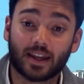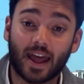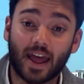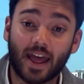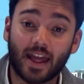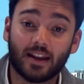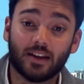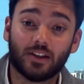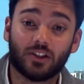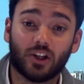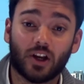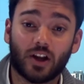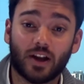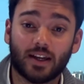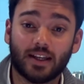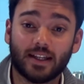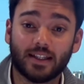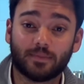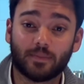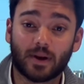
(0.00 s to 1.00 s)
can
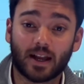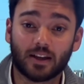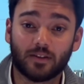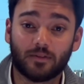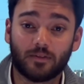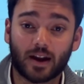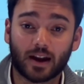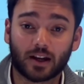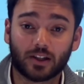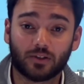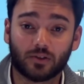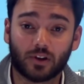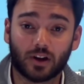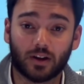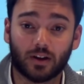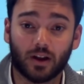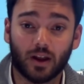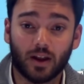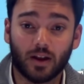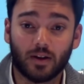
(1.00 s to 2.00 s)
Chinese
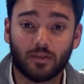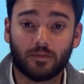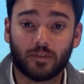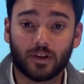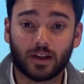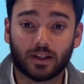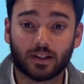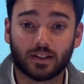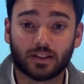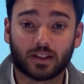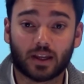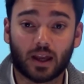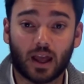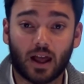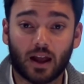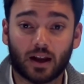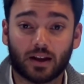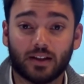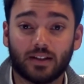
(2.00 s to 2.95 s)
manufacturing figures uh,